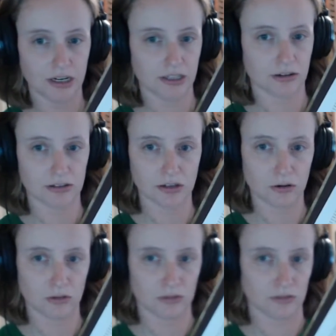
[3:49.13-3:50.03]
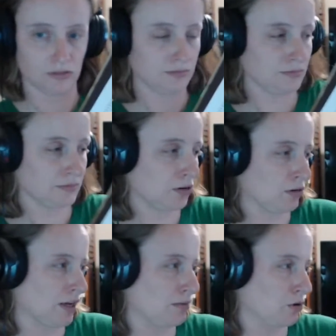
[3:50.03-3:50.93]
there's a whole whole
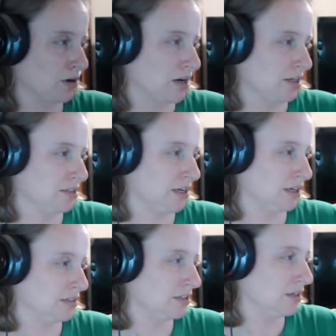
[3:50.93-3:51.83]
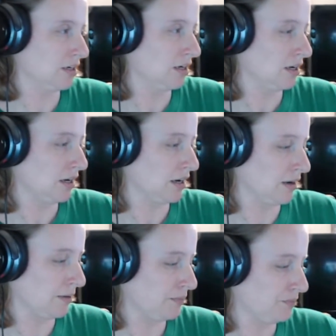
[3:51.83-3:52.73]
lot more content. Um,